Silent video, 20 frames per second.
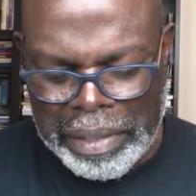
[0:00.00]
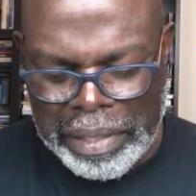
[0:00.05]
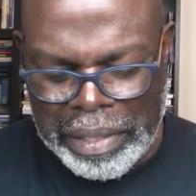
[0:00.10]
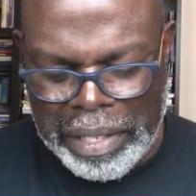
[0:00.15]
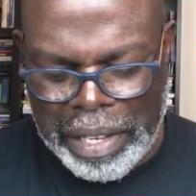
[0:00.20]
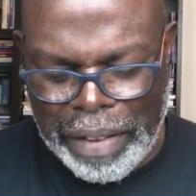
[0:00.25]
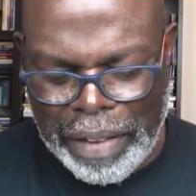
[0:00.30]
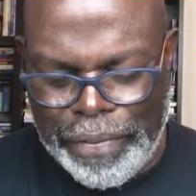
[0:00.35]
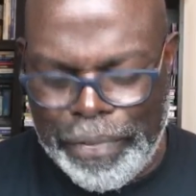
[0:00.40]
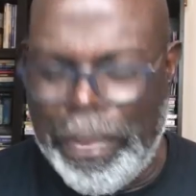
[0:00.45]

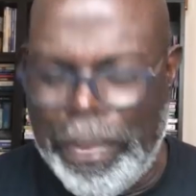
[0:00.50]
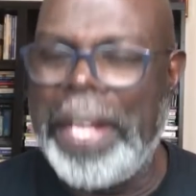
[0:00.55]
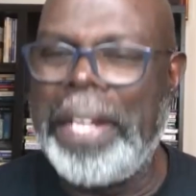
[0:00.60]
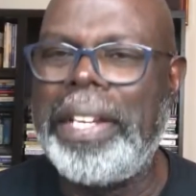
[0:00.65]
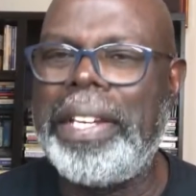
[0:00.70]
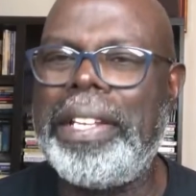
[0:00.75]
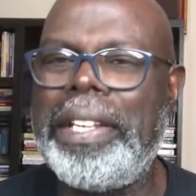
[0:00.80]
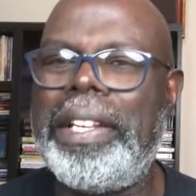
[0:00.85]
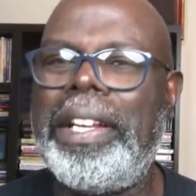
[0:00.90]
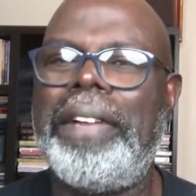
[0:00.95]

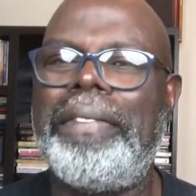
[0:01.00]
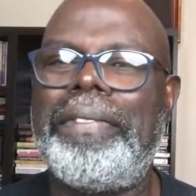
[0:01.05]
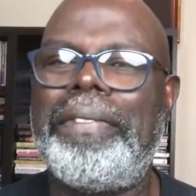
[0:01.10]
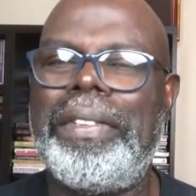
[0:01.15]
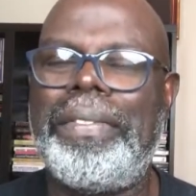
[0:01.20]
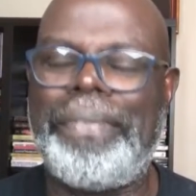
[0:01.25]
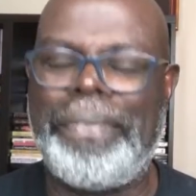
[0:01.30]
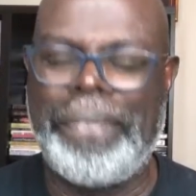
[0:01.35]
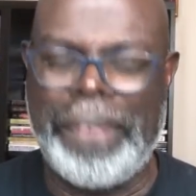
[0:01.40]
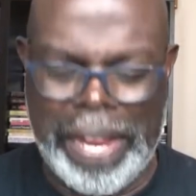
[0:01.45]
defender of
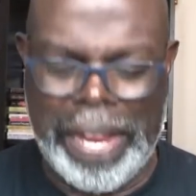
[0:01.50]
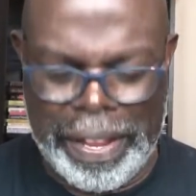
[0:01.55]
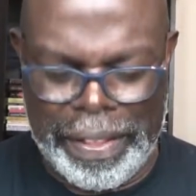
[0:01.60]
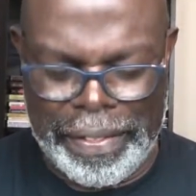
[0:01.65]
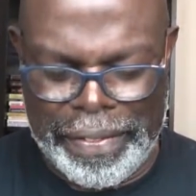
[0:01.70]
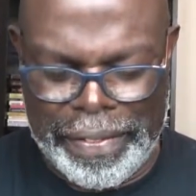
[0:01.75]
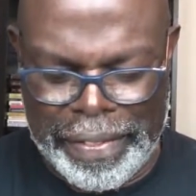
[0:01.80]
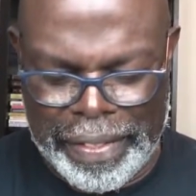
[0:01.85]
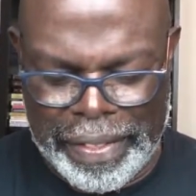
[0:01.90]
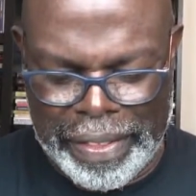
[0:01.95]
the
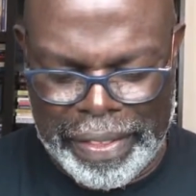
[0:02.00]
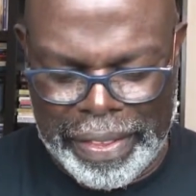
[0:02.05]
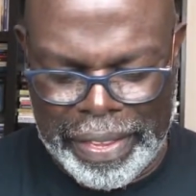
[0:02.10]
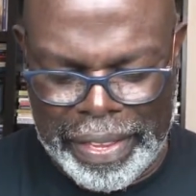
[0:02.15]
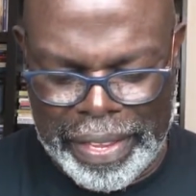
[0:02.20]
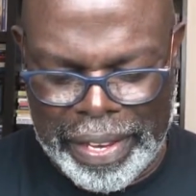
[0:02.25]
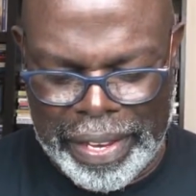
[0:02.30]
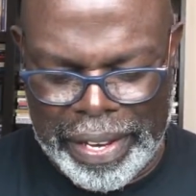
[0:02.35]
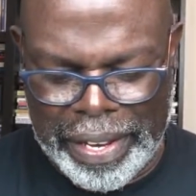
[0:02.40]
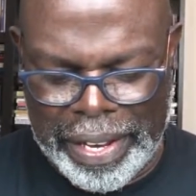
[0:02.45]
faith,
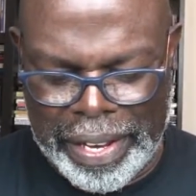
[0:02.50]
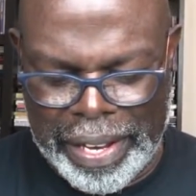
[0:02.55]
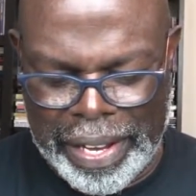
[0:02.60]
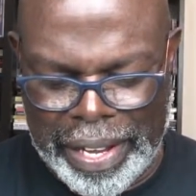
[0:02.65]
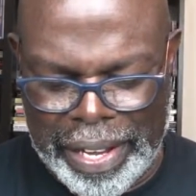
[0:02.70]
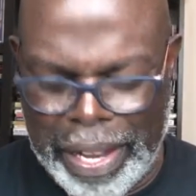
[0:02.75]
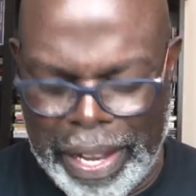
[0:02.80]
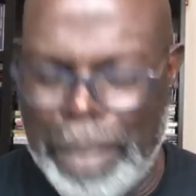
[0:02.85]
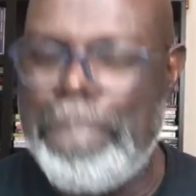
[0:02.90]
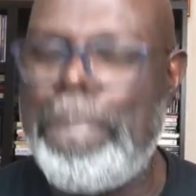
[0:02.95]

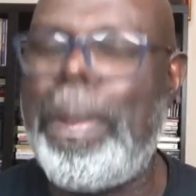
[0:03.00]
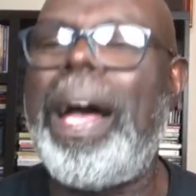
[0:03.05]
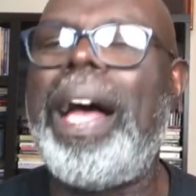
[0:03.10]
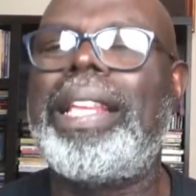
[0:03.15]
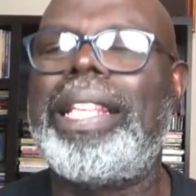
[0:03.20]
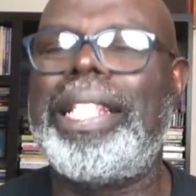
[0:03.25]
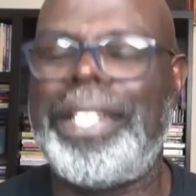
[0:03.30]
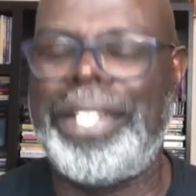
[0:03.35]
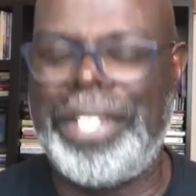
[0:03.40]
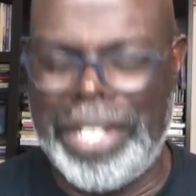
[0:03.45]
an
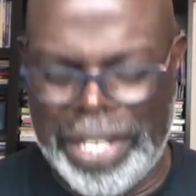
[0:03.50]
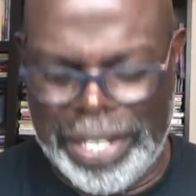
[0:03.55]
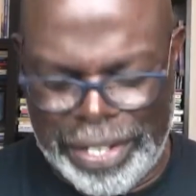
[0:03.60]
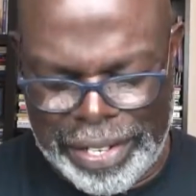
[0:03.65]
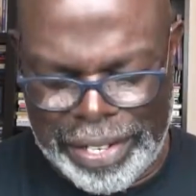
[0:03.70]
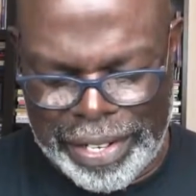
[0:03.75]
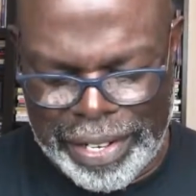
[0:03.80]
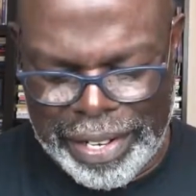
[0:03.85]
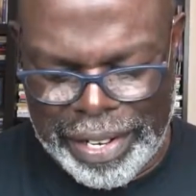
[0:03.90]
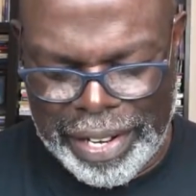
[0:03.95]

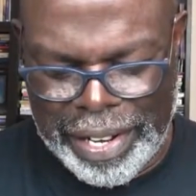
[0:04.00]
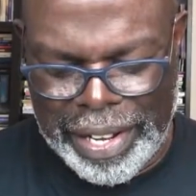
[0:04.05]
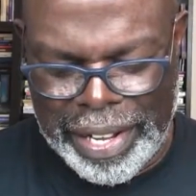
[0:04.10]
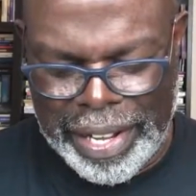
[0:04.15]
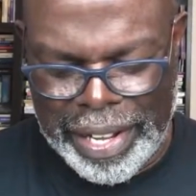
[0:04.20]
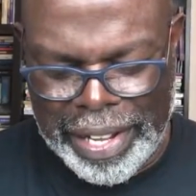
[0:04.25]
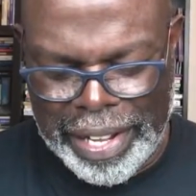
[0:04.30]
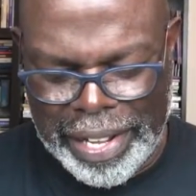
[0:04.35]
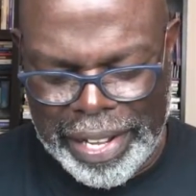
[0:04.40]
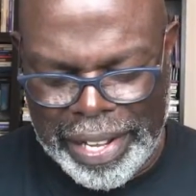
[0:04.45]
apologist,
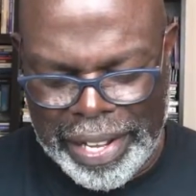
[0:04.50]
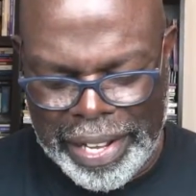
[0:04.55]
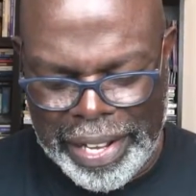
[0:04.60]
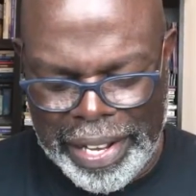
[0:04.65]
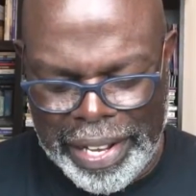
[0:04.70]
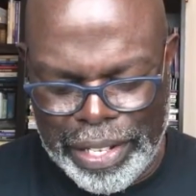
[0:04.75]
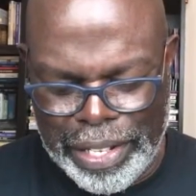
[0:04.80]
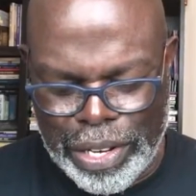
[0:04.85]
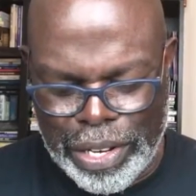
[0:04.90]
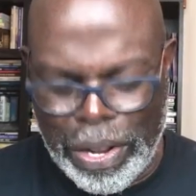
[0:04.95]
he's